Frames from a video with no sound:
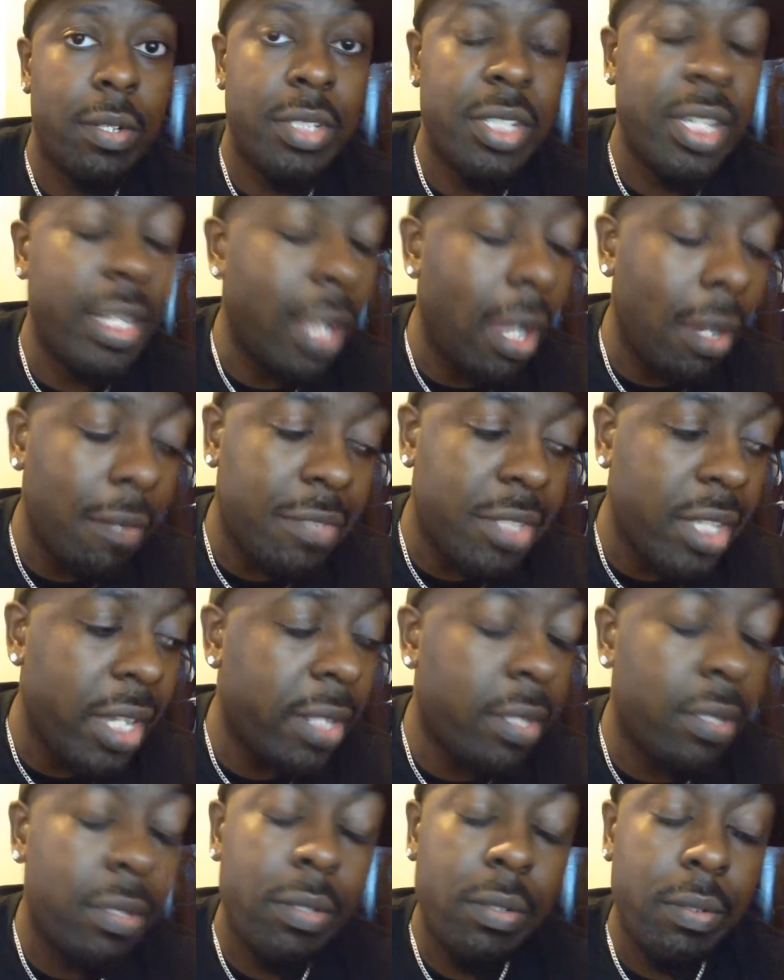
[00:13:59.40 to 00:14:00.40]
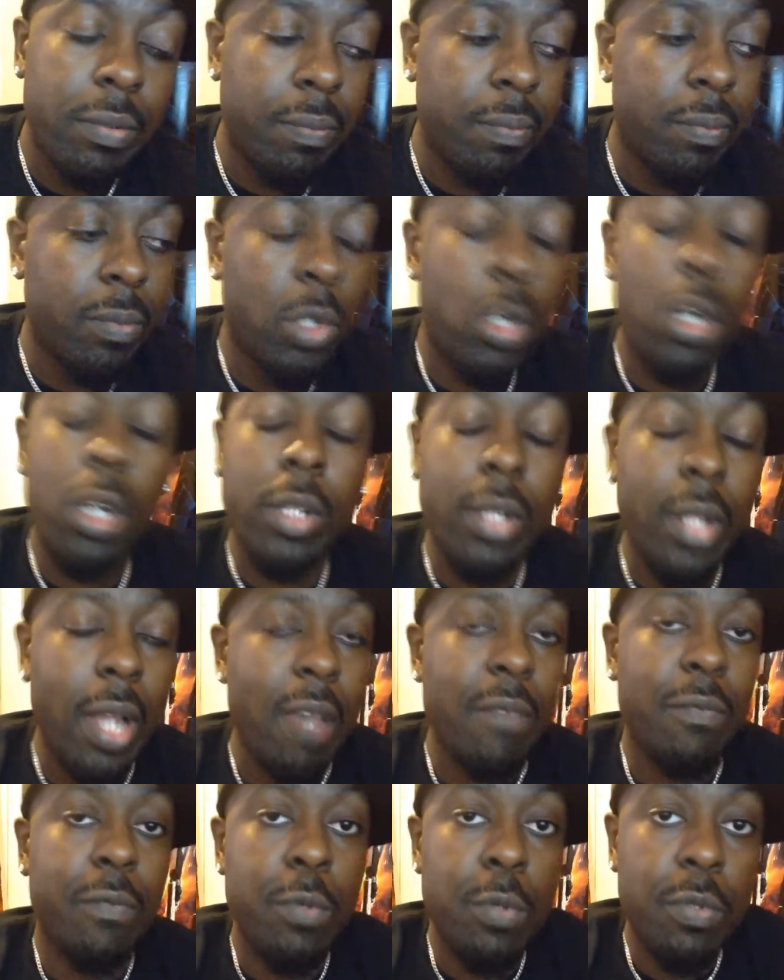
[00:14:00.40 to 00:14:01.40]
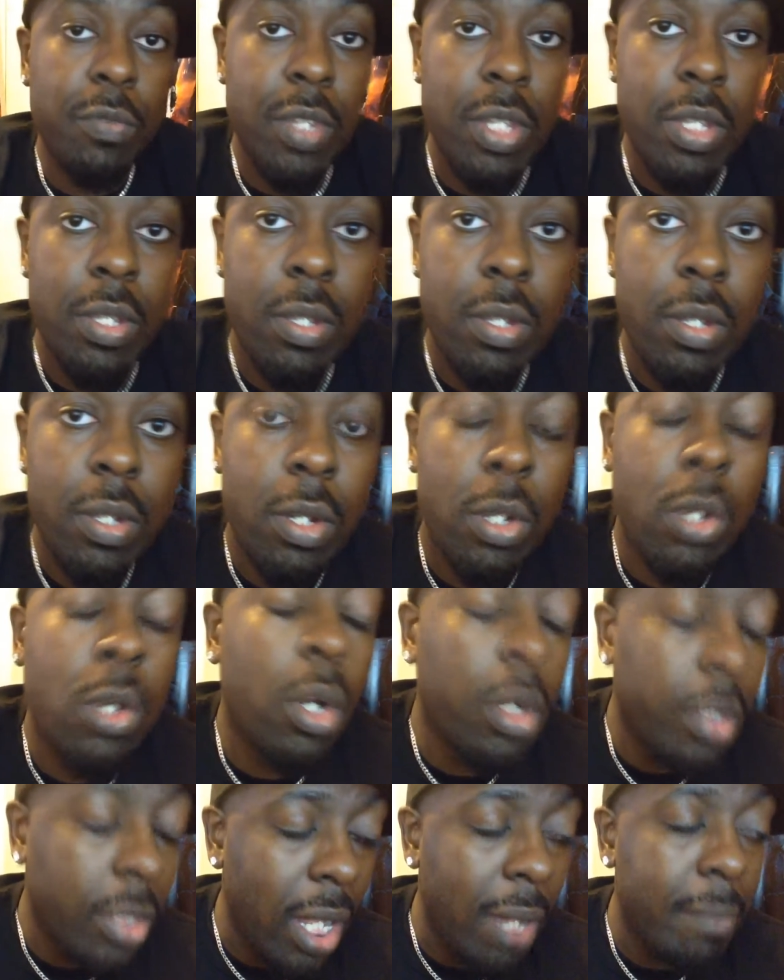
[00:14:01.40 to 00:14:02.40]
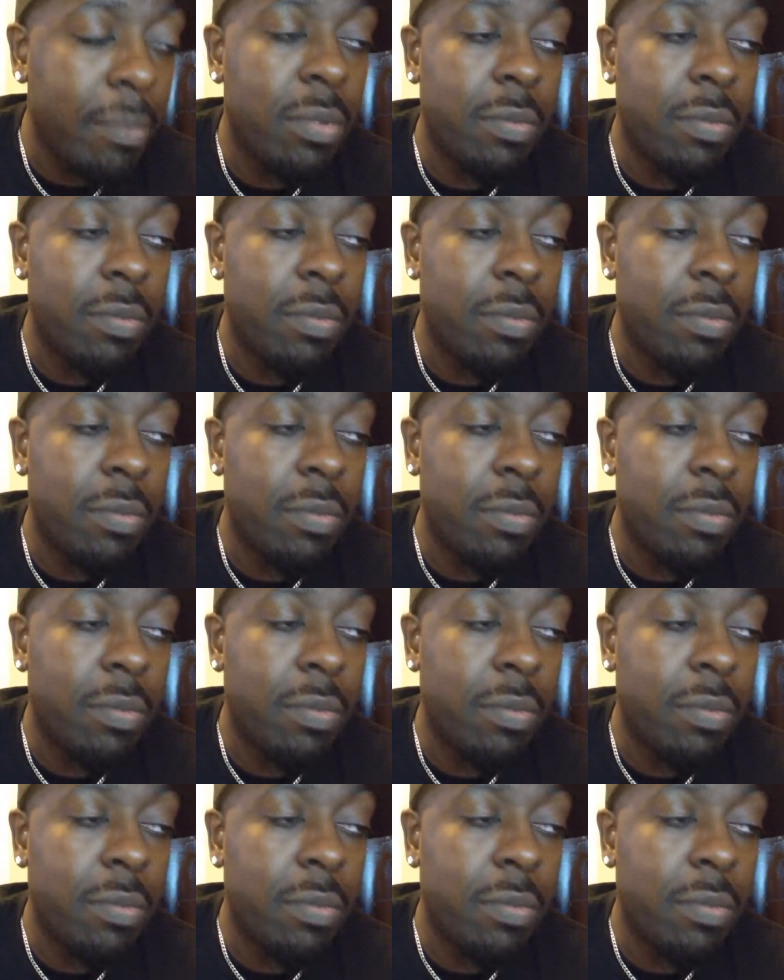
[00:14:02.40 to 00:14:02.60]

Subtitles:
10 out of 10. Godlike movie. Godlike